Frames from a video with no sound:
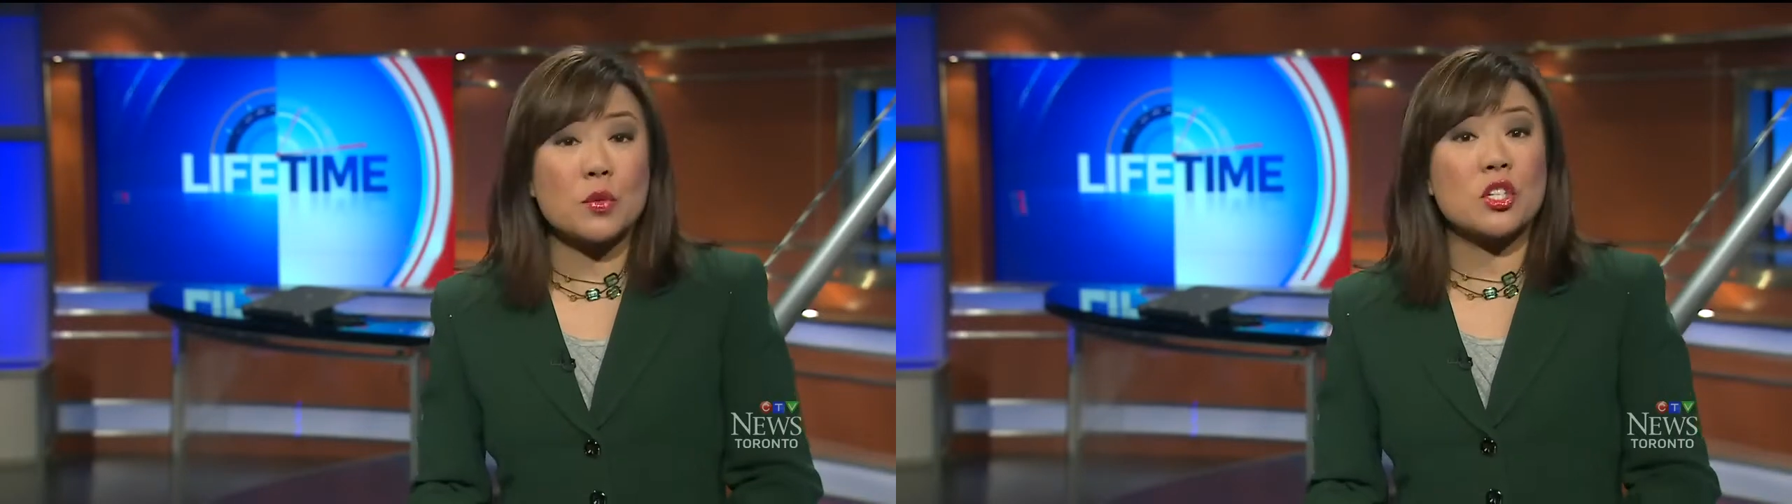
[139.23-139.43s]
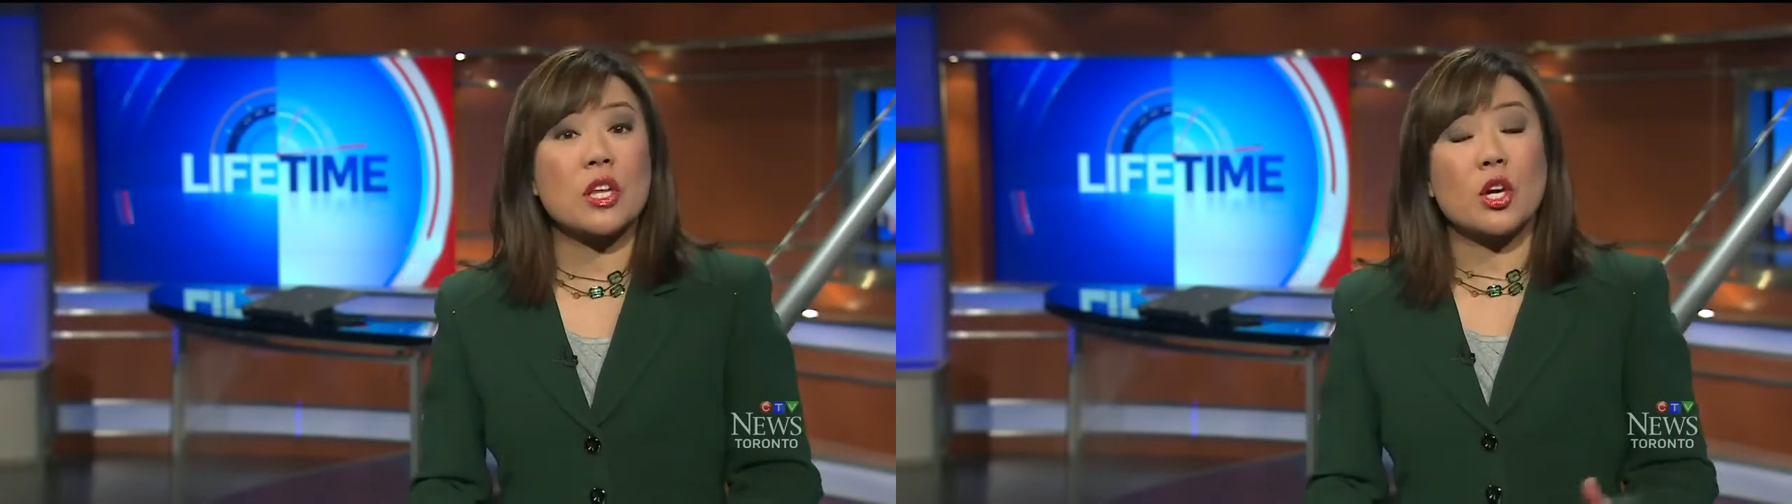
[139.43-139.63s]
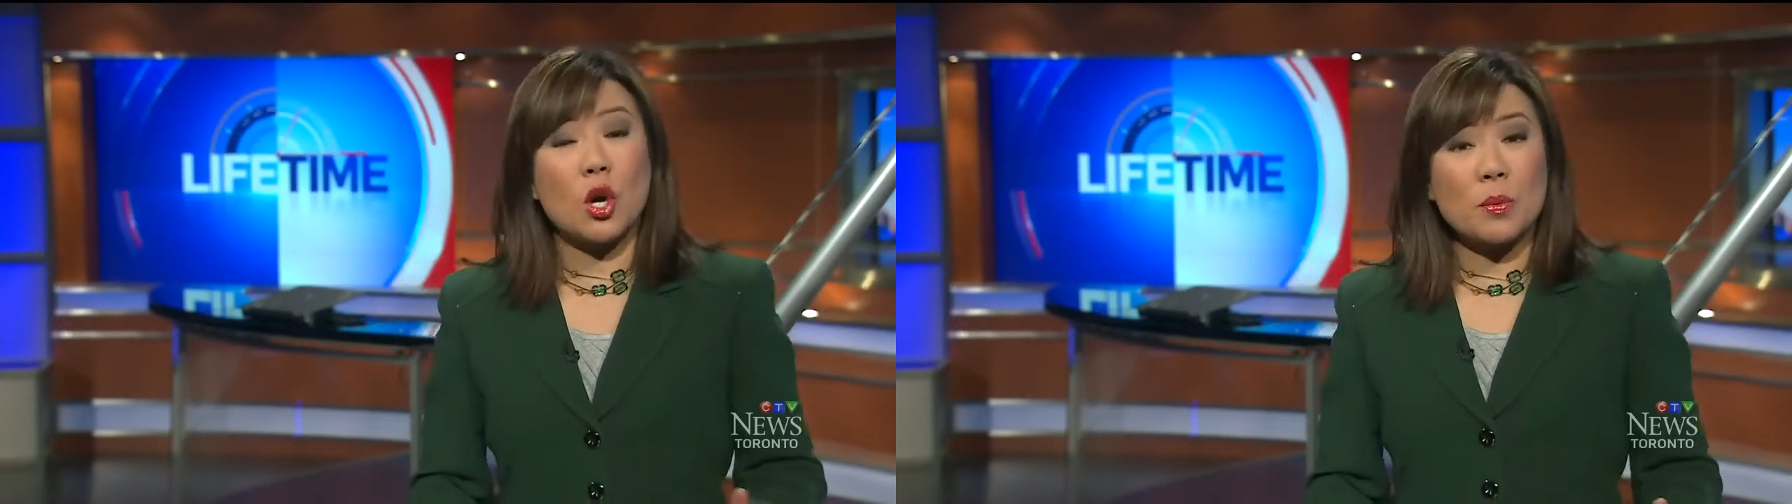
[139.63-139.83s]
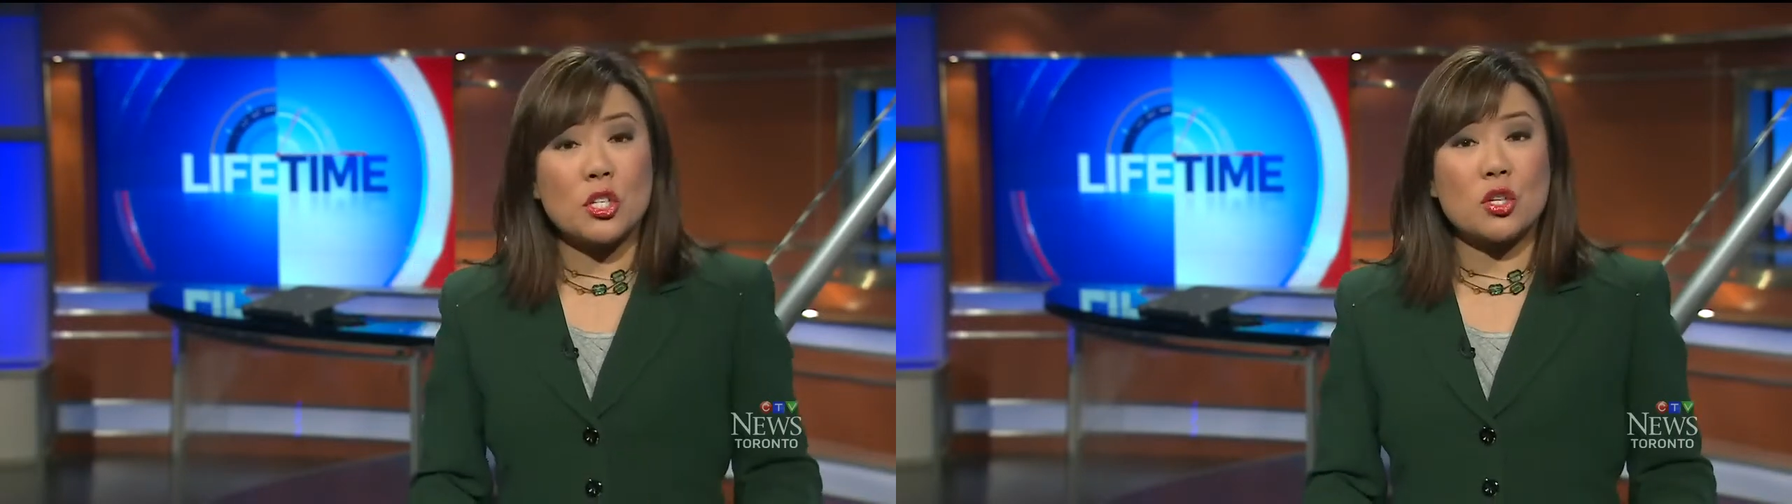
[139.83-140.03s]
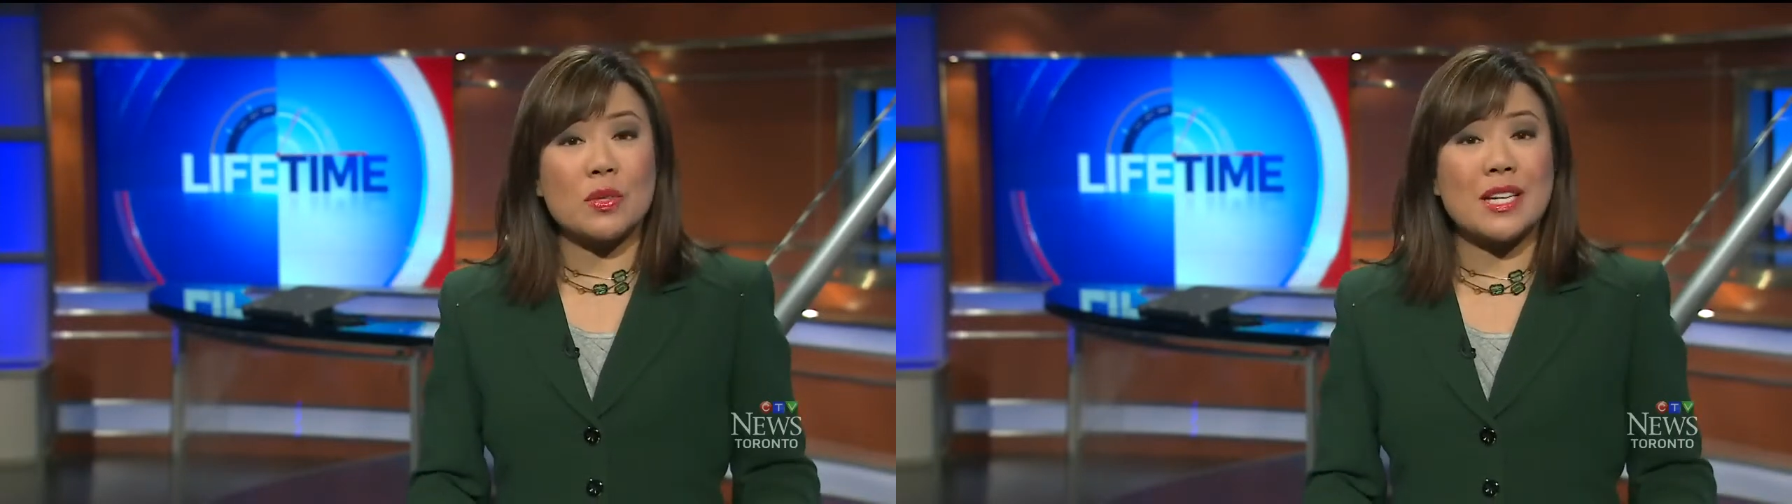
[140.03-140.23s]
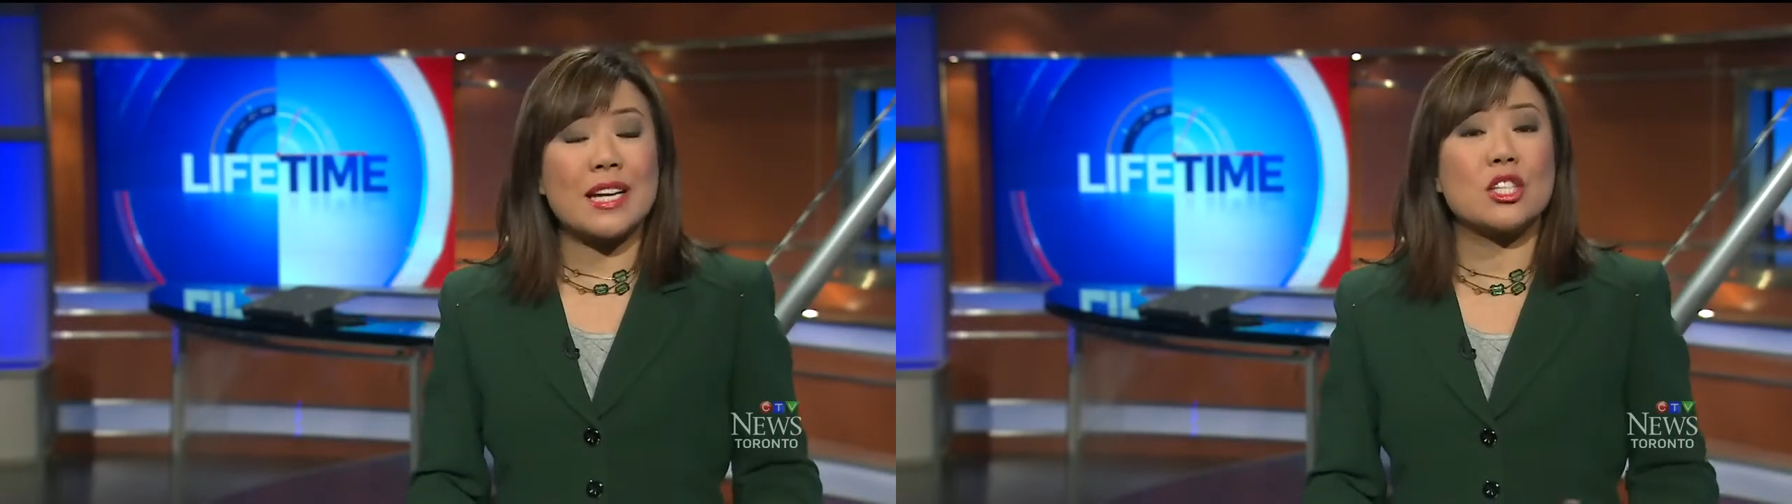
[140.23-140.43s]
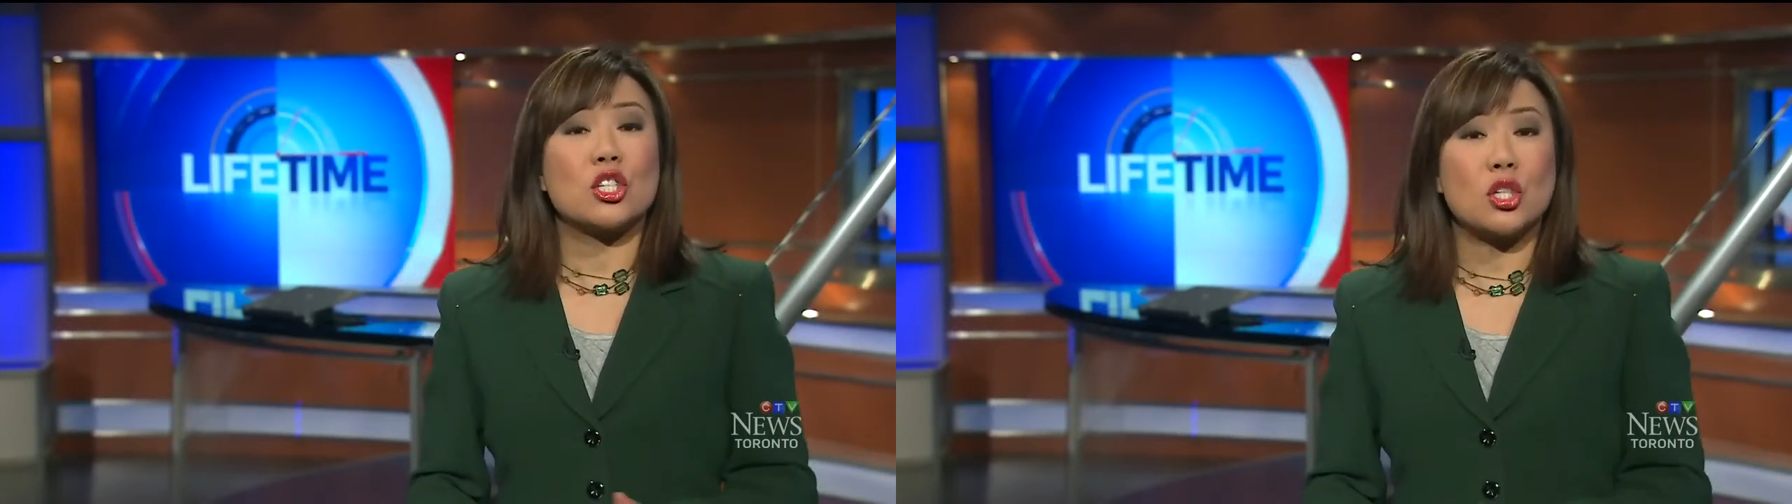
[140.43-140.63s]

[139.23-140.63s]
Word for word: which they hope to do in the next